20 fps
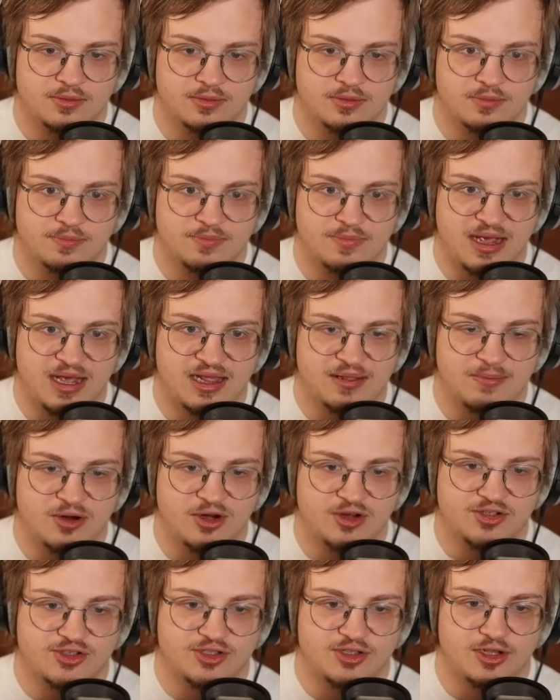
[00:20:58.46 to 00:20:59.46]

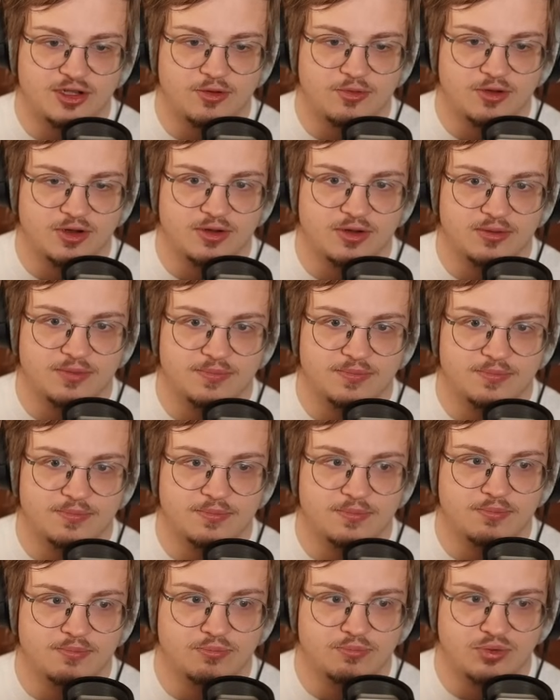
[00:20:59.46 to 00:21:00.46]
Malamar is slower,
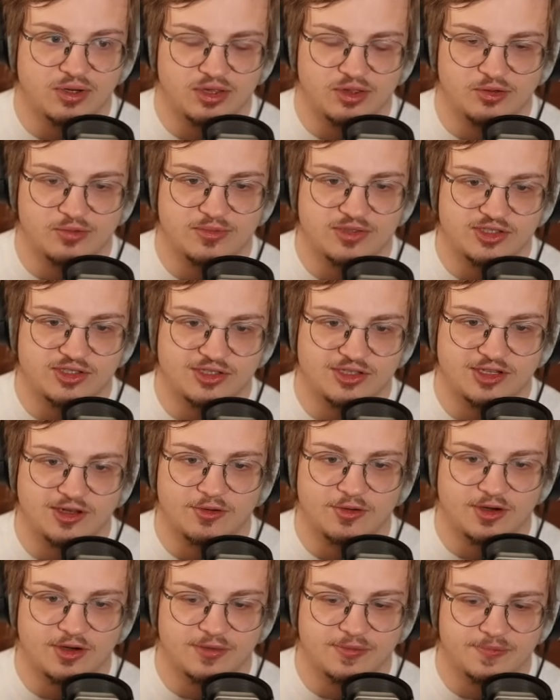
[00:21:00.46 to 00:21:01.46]
Breloom is
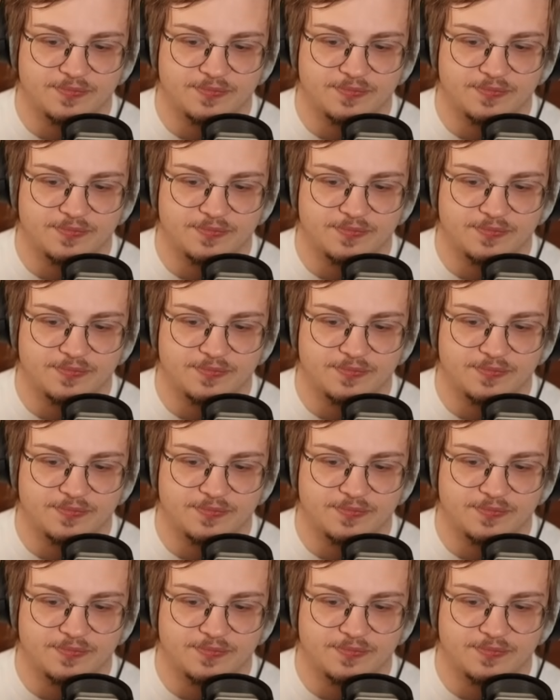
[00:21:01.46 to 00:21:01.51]
slower.